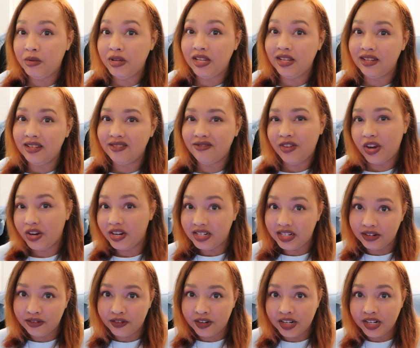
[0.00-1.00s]
be very
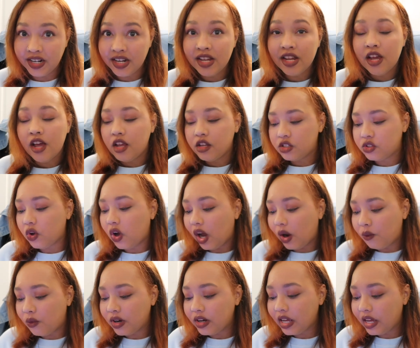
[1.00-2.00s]
different. So
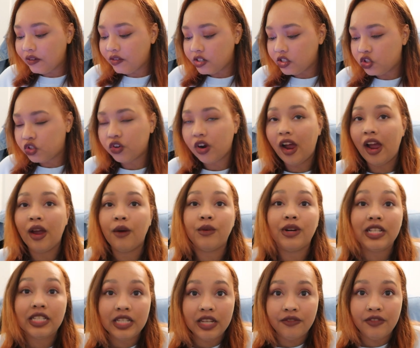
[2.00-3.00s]
I want to give it a try. I
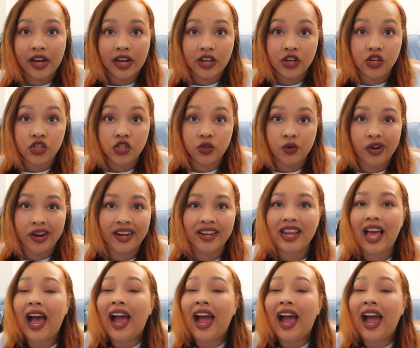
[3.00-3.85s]
want to see if I can enjoy it.